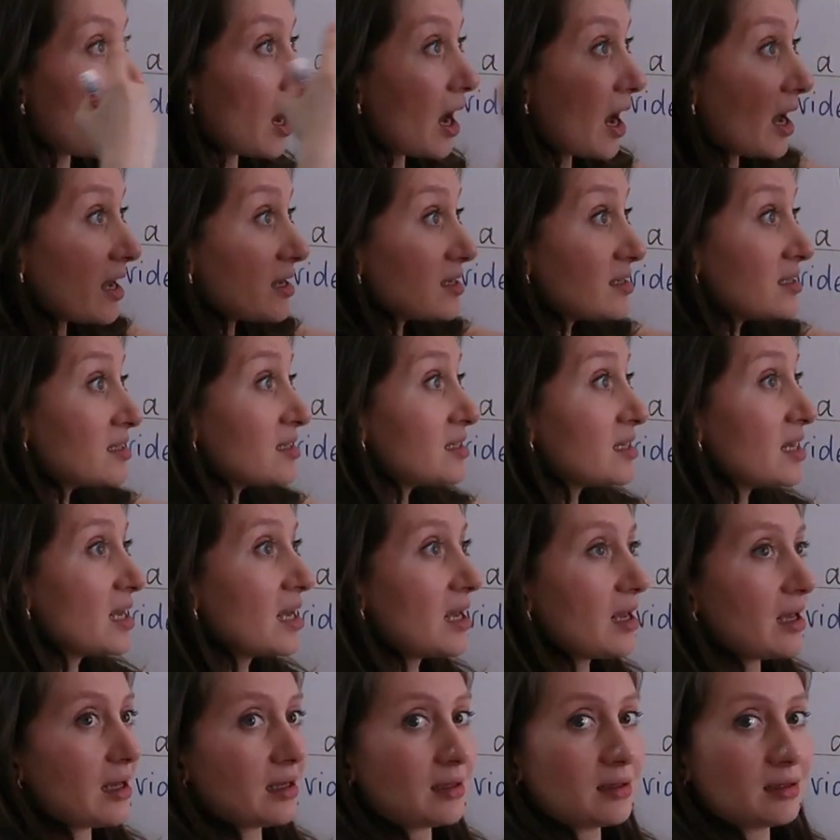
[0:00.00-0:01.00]
I
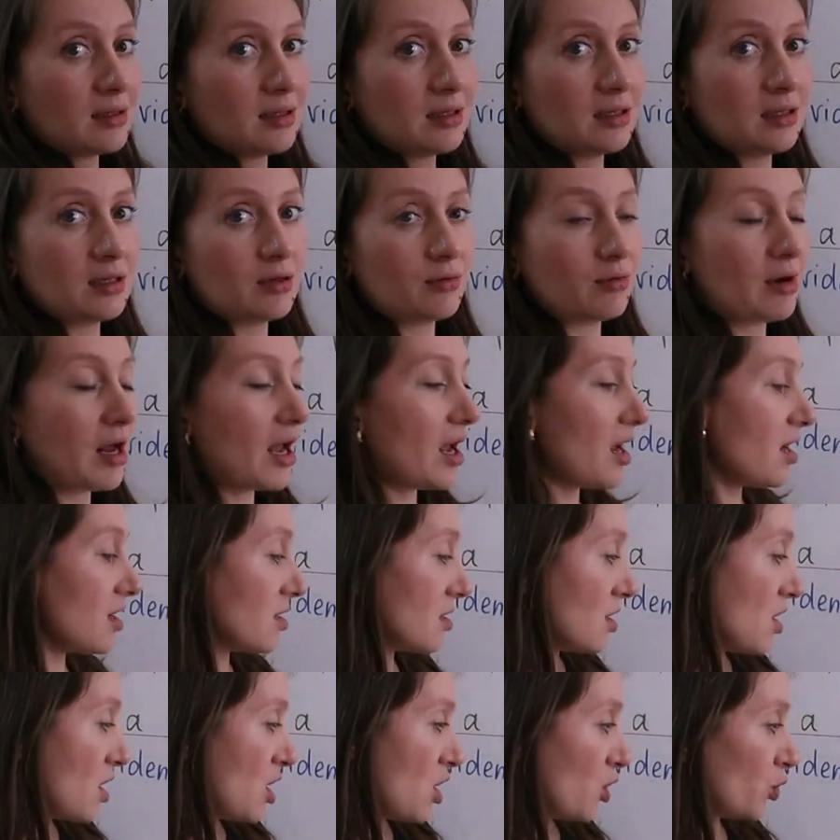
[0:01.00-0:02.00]
see it, right?
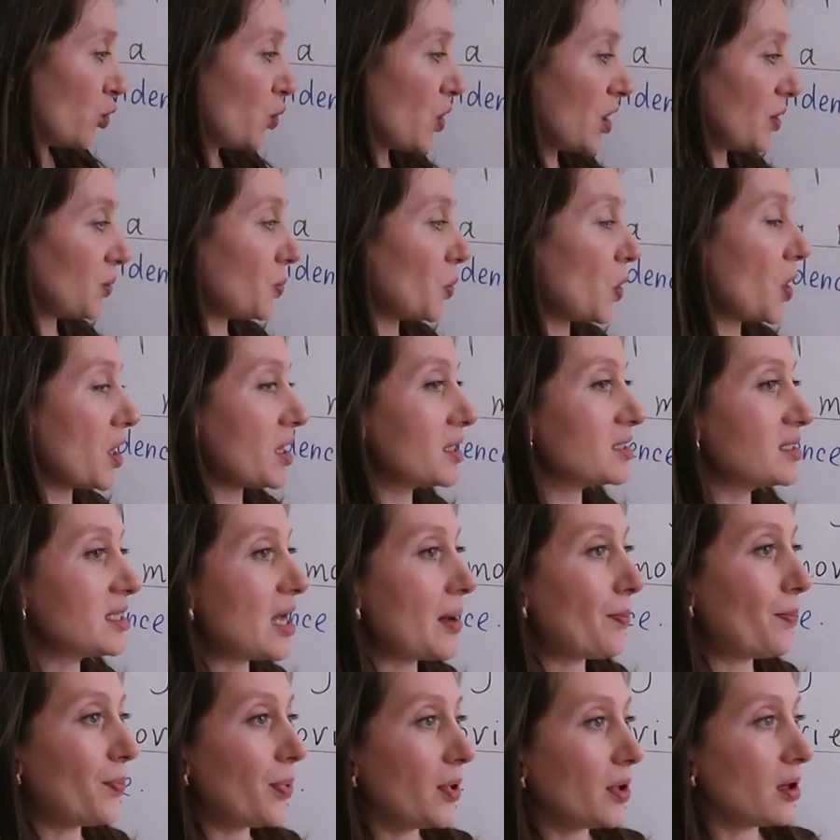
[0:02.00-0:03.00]
One more
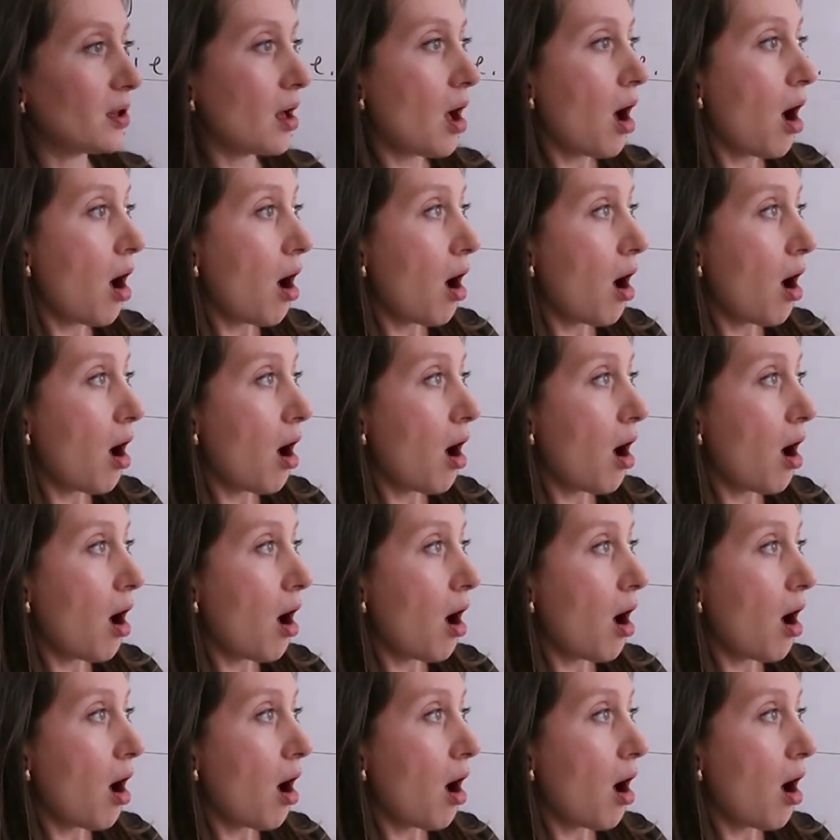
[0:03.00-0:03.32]
example.